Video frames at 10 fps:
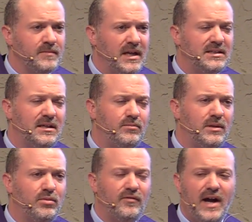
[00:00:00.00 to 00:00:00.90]
And
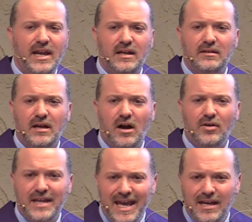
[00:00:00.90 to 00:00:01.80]
simply providing
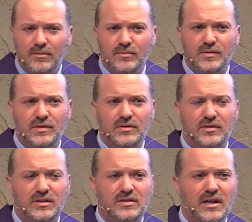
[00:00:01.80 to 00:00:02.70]
our
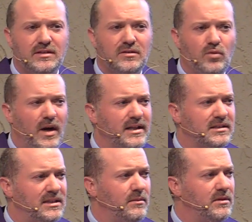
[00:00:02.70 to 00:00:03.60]
names just doesn't
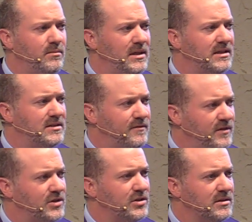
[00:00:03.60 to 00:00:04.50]
quite seem to be
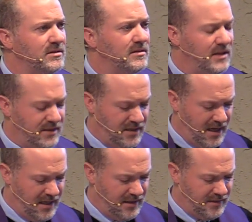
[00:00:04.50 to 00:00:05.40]
sufficient these
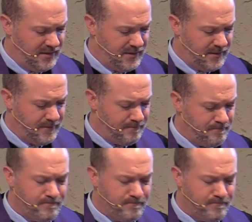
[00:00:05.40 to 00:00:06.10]
days.